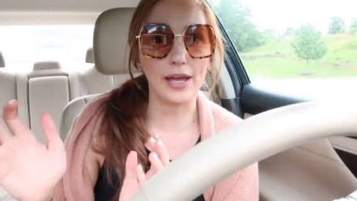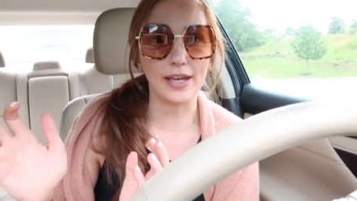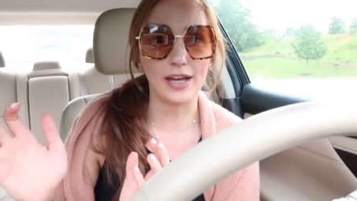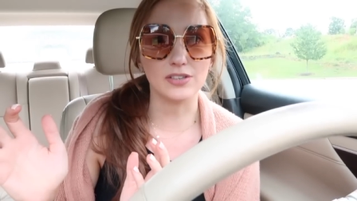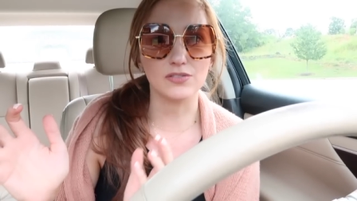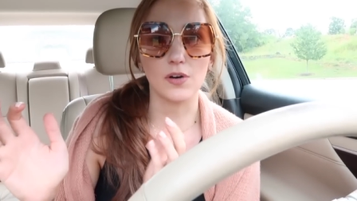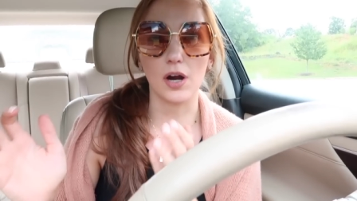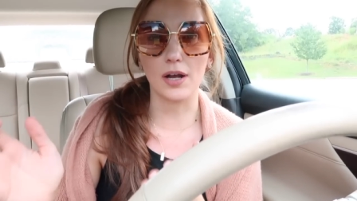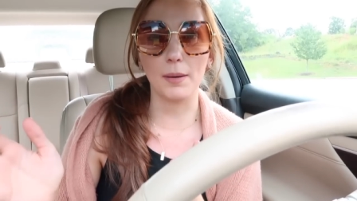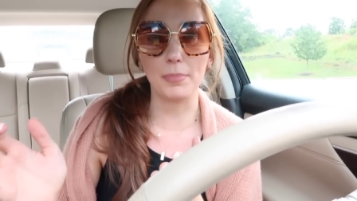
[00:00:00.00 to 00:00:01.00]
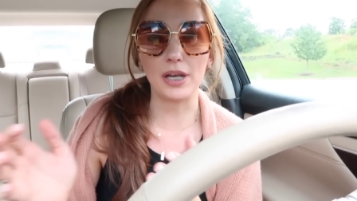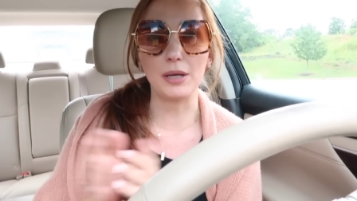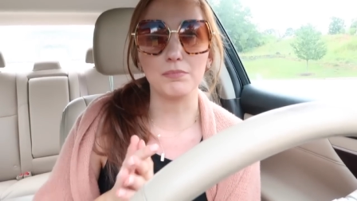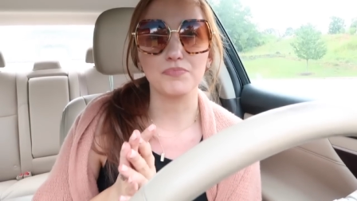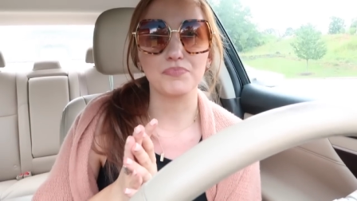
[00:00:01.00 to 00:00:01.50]
I guess, for our
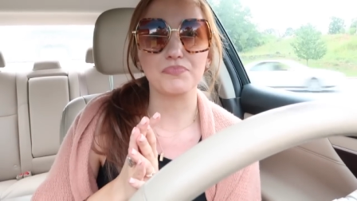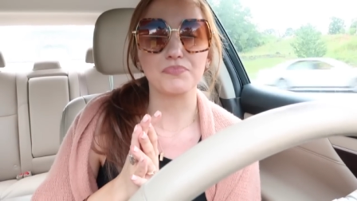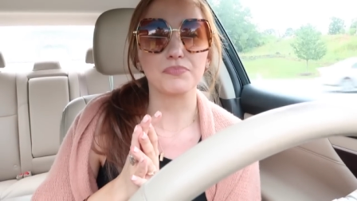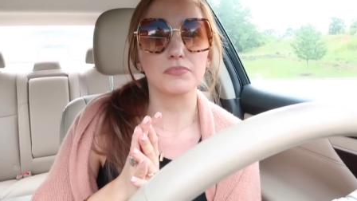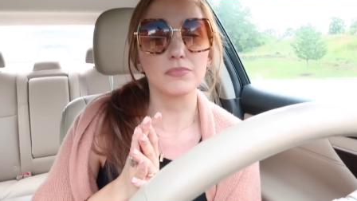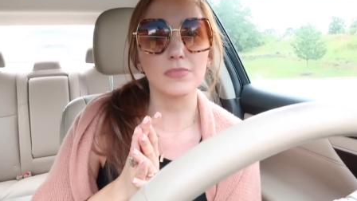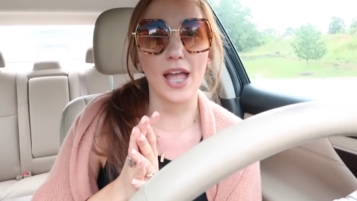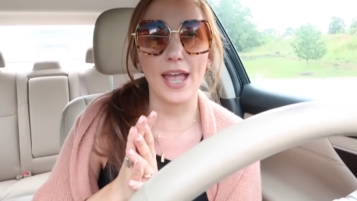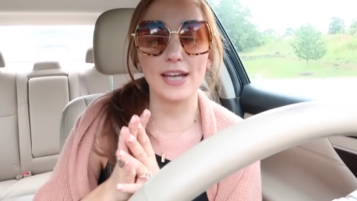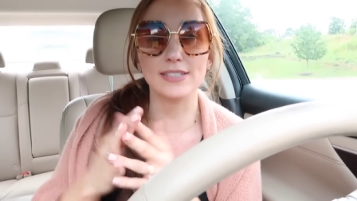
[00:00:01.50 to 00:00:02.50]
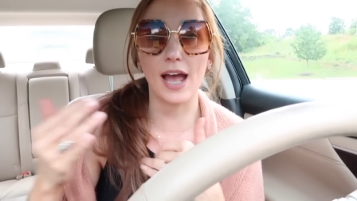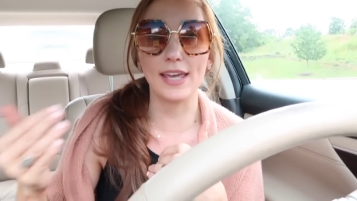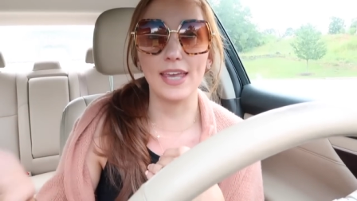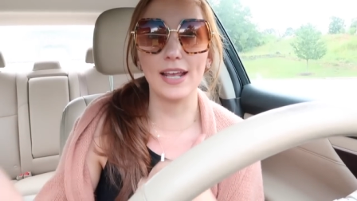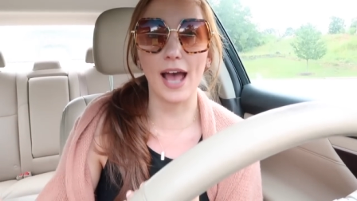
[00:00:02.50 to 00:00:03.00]
company. And
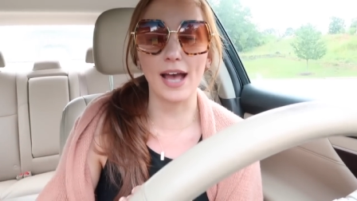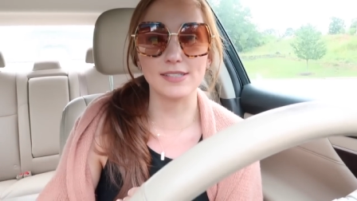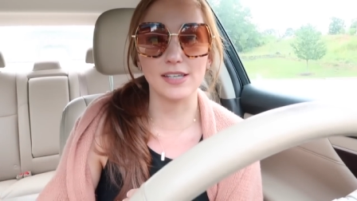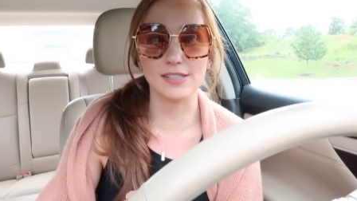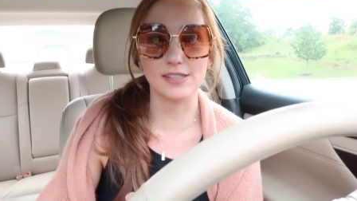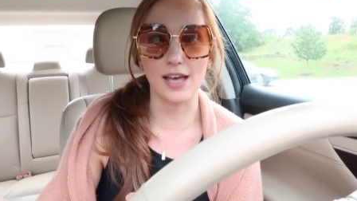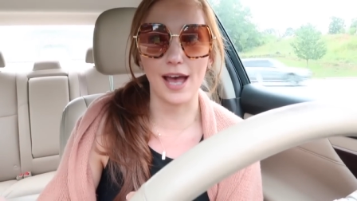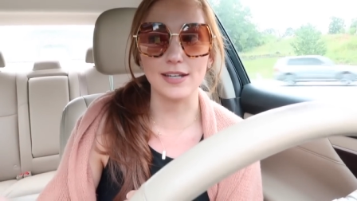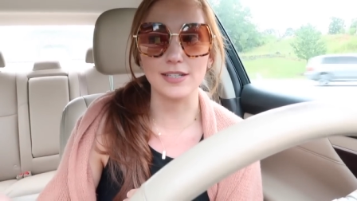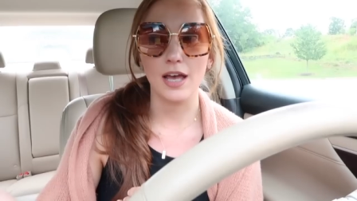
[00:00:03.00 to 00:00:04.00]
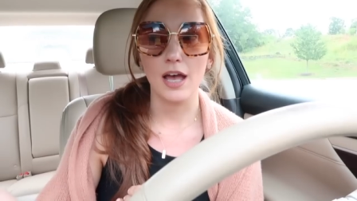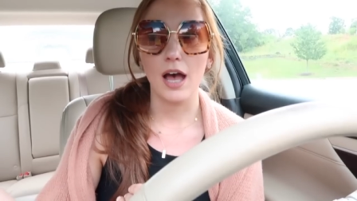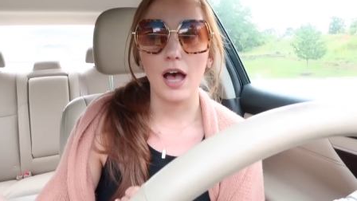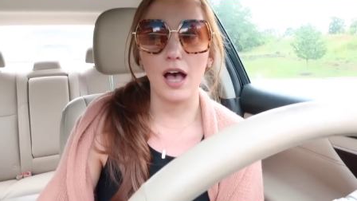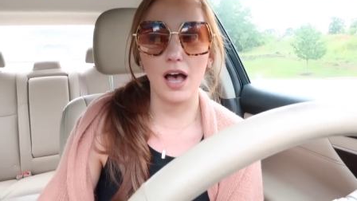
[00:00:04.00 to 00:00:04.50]
I can't access that
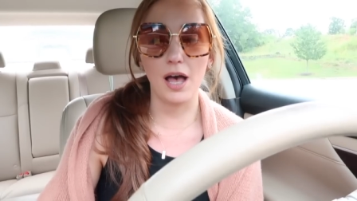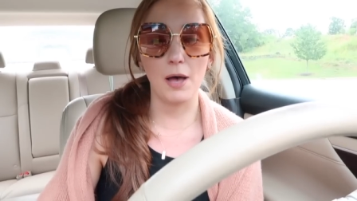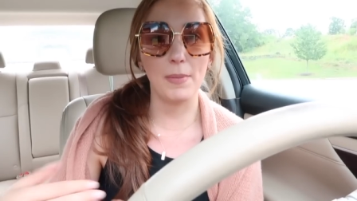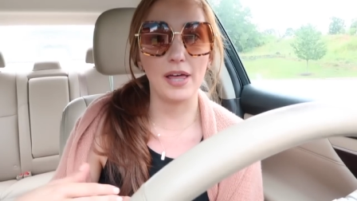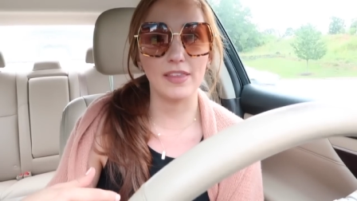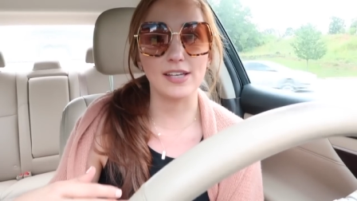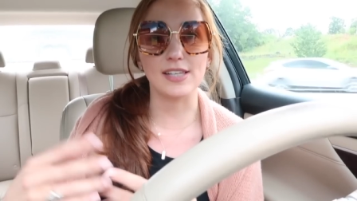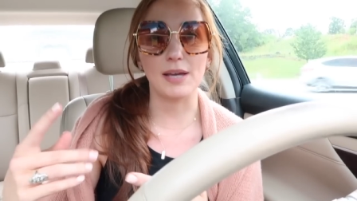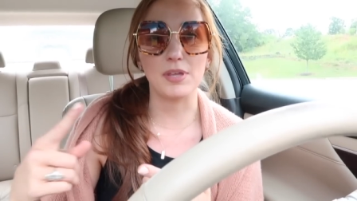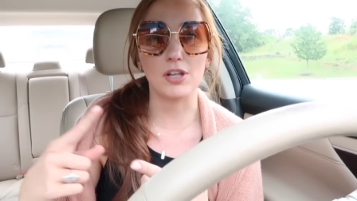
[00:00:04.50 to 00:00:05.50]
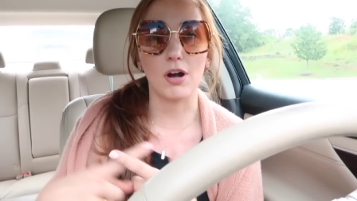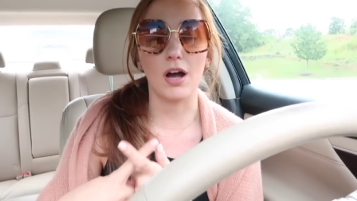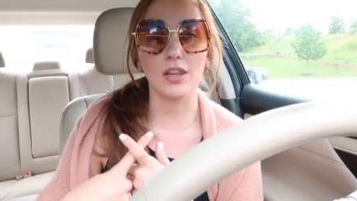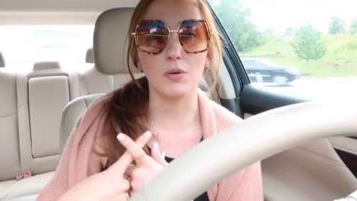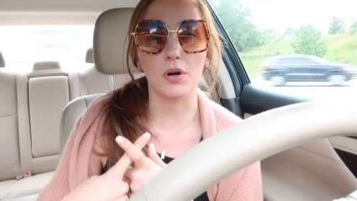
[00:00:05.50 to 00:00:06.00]
hub unless I'm either
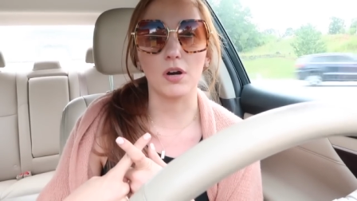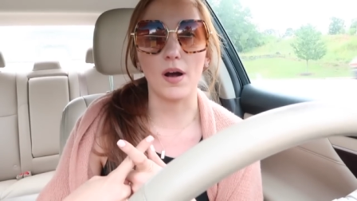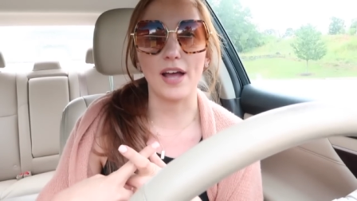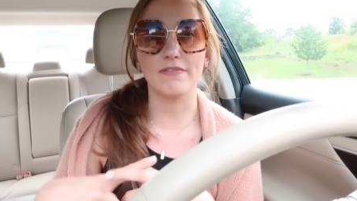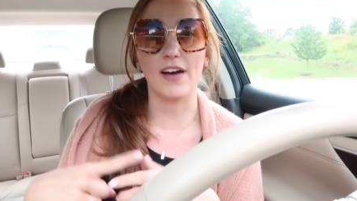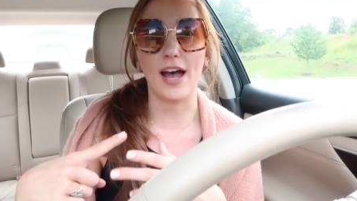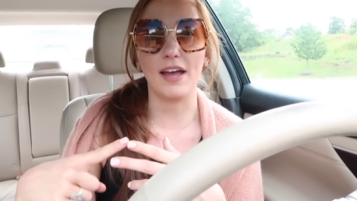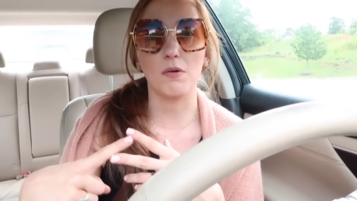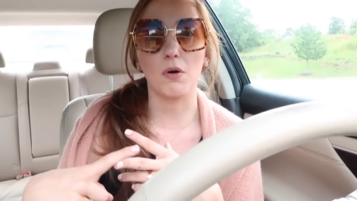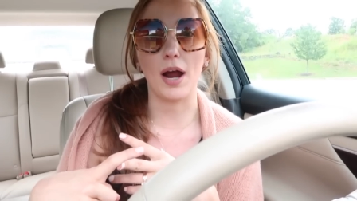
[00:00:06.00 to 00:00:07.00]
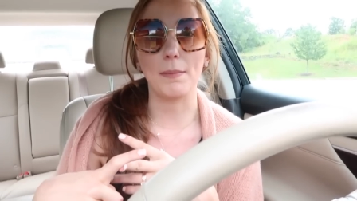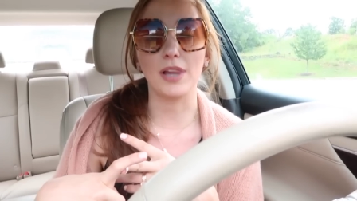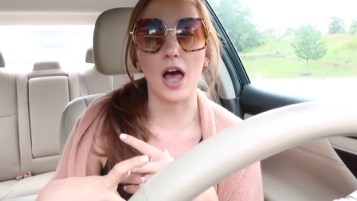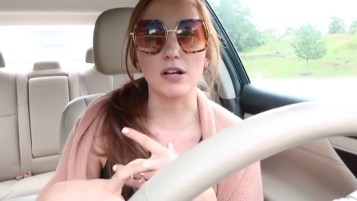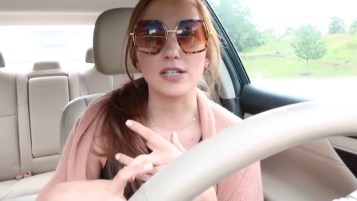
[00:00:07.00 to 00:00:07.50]
on the work Wi-Fi or I'm
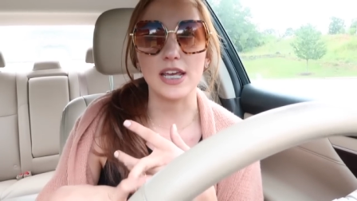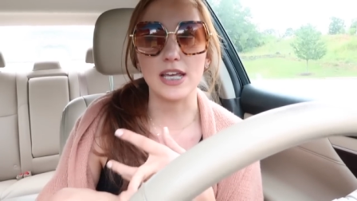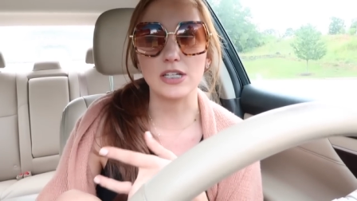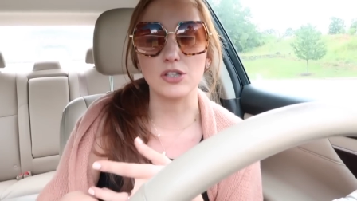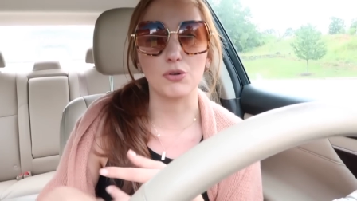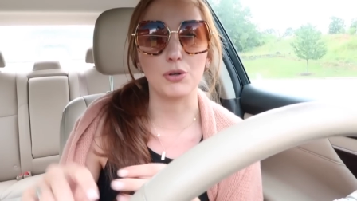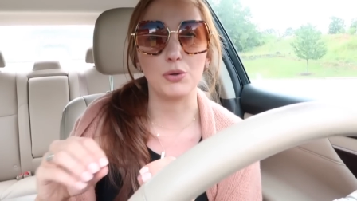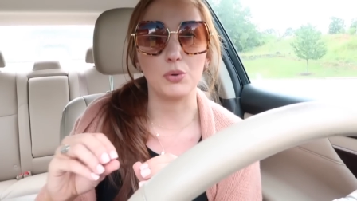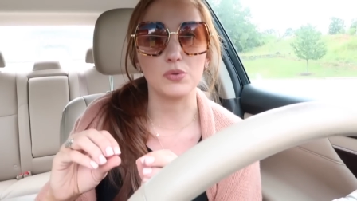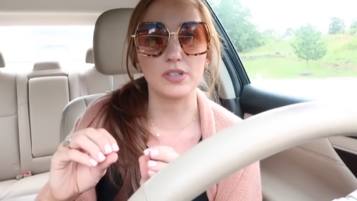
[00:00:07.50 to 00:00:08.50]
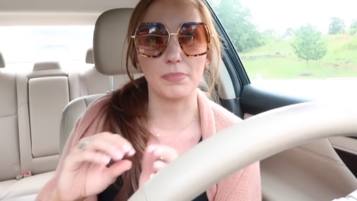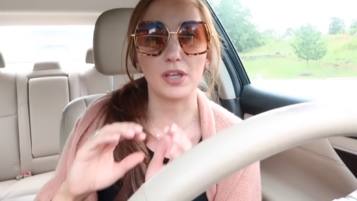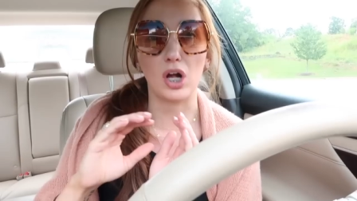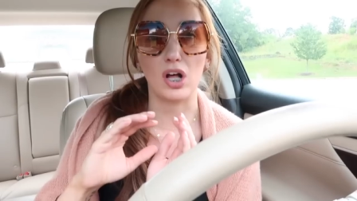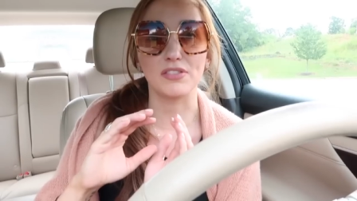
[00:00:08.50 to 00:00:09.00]
logged in through
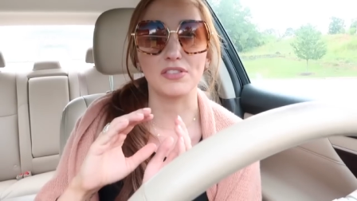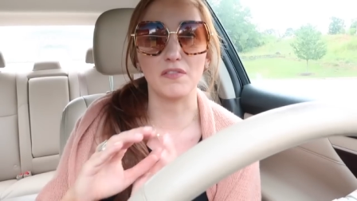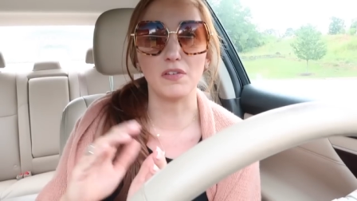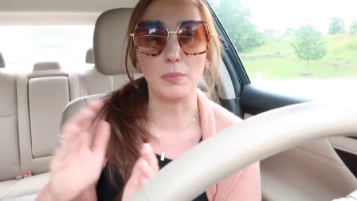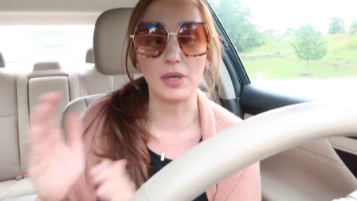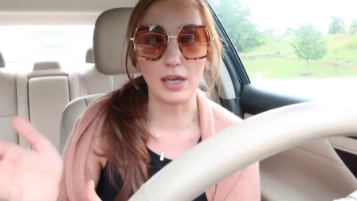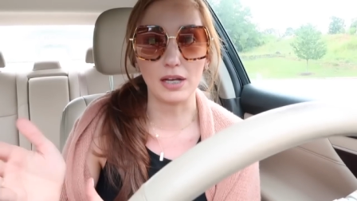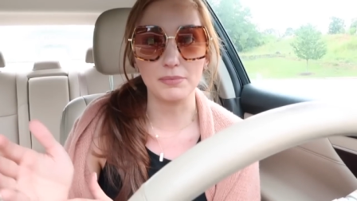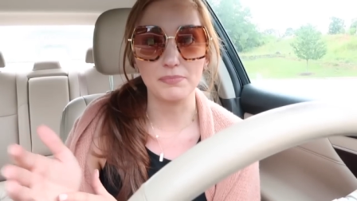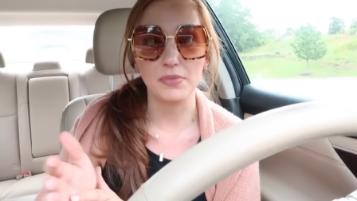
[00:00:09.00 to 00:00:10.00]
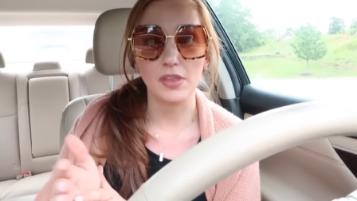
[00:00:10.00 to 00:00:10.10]
something called the VPN.